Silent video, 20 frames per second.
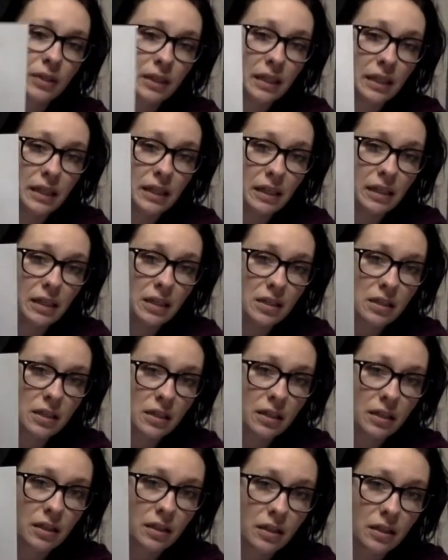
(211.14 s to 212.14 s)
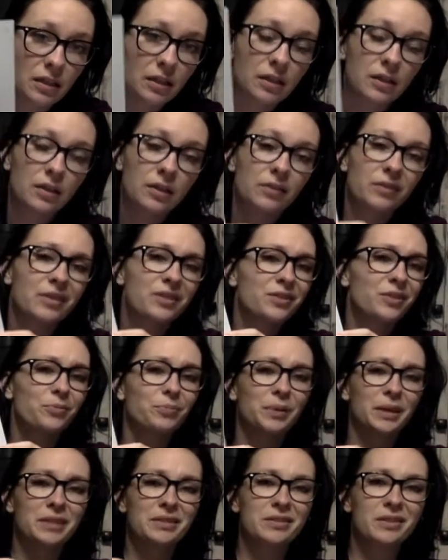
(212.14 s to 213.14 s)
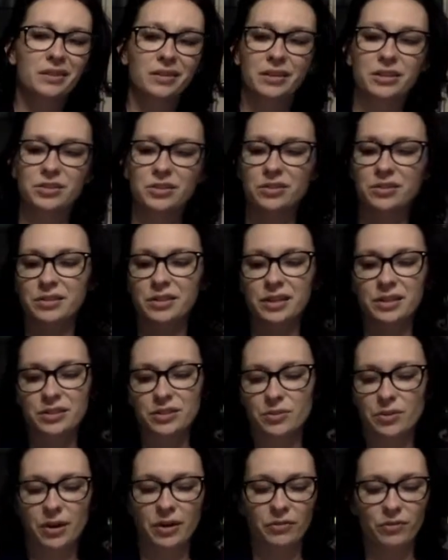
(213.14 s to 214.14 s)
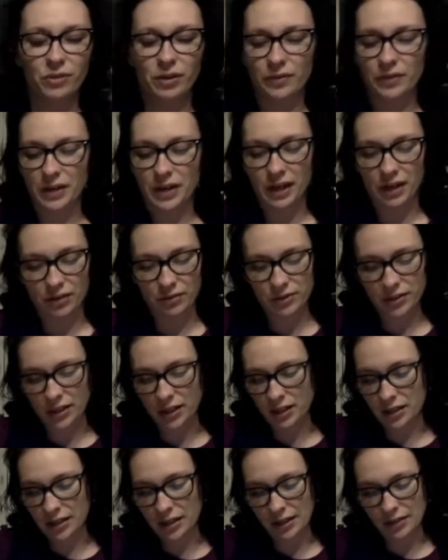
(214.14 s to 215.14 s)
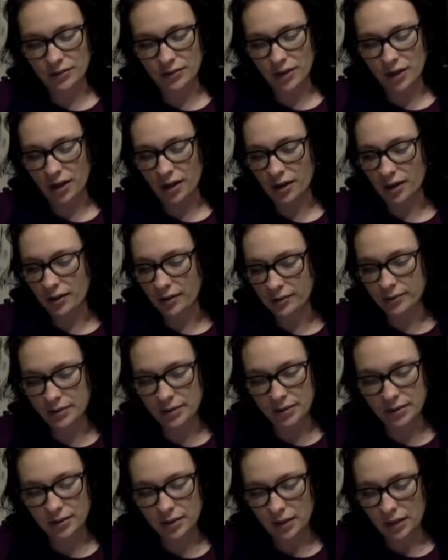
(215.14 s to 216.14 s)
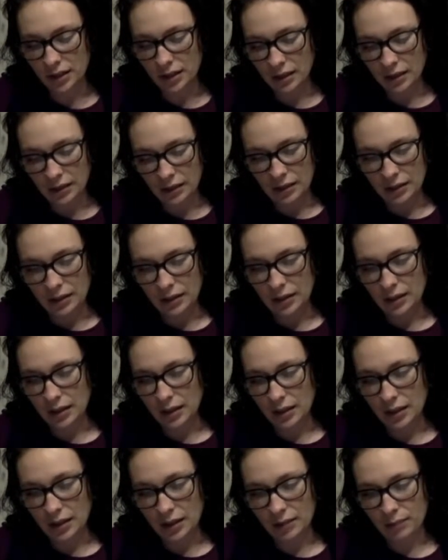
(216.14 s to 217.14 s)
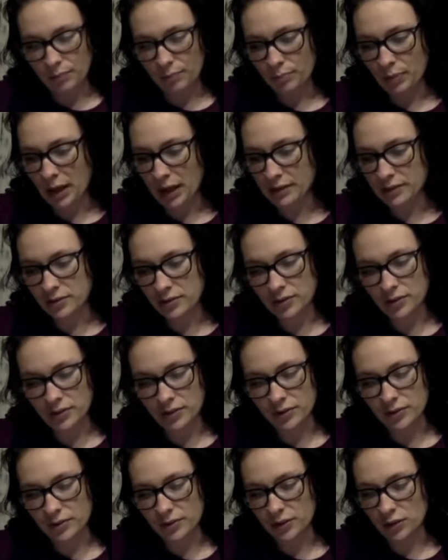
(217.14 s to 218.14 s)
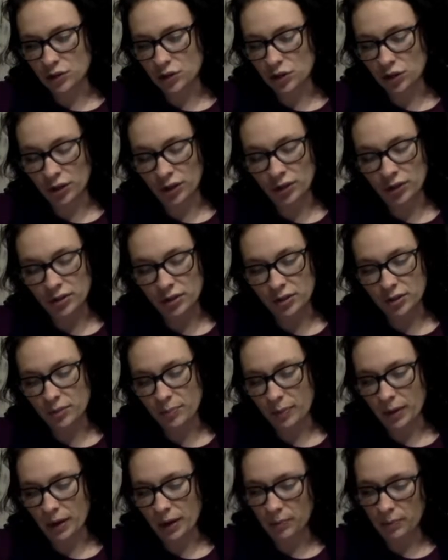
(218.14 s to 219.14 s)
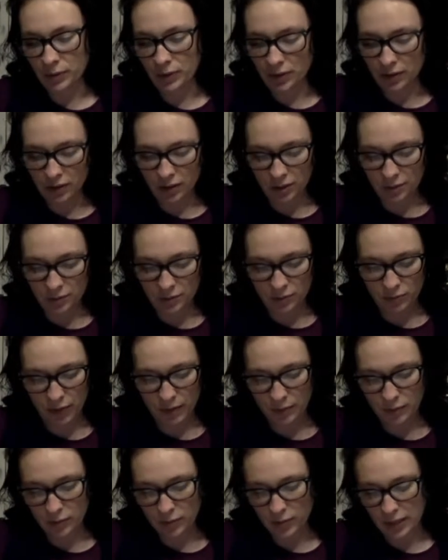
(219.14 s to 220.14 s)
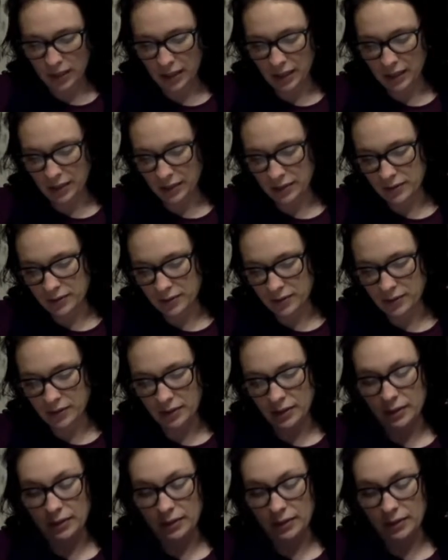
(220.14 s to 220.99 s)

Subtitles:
need. These are basically just things you have around the house: index cards, pencils, a journal, paper clips, rubber bands,